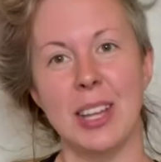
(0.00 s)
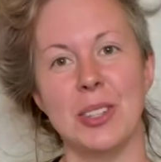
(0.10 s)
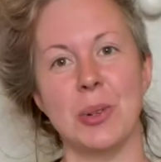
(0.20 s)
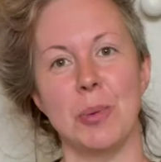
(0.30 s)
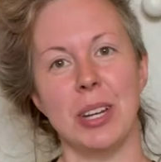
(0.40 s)

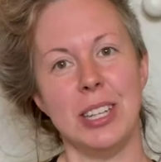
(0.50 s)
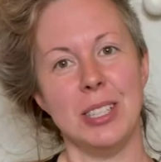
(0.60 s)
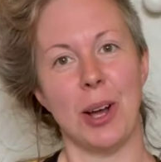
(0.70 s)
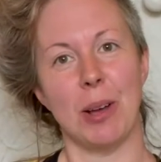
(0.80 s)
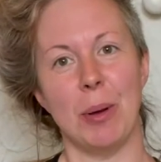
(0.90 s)
So we're going
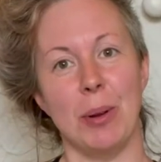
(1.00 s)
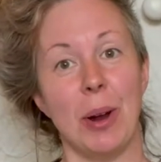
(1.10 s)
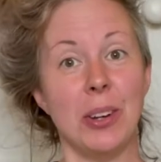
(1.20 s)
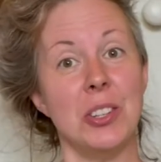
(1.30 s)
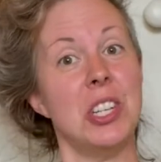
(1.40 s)
to talk about
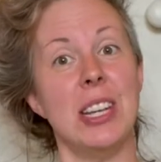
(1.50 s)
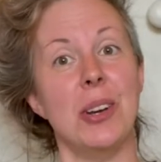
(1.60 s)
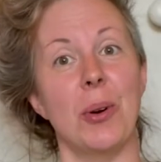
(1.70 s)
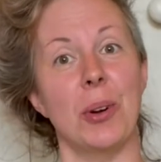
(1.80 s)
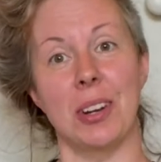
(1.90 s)
our G
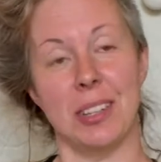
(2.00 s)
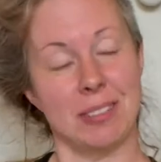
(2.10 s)
chord.